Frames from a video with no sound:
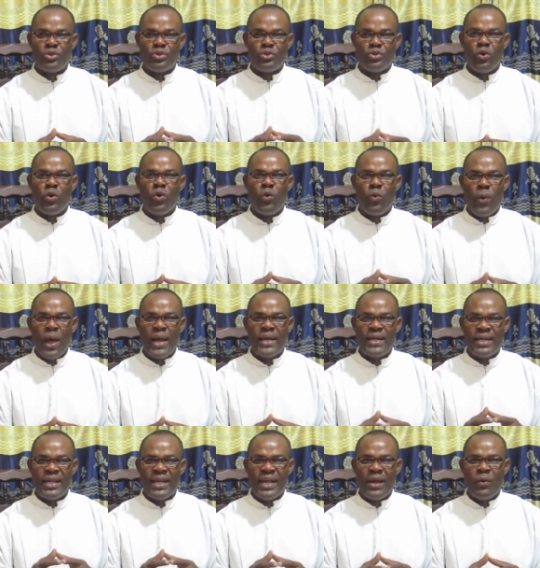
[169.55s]
to know
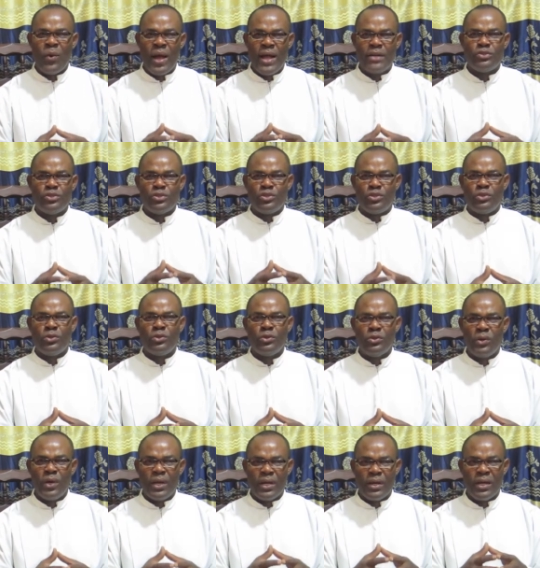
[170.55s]
what they want to
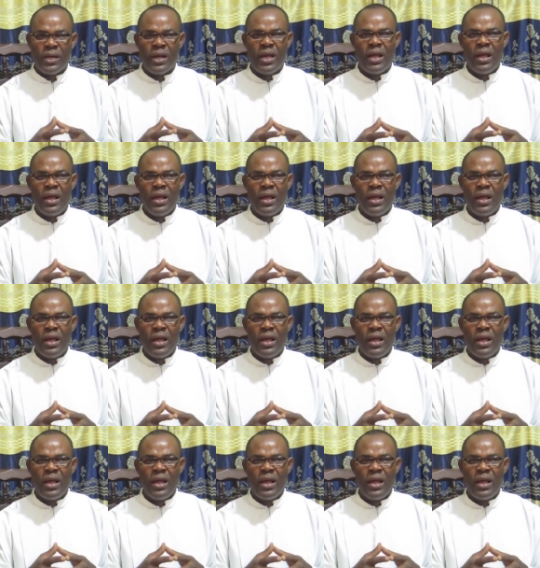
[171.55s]
do and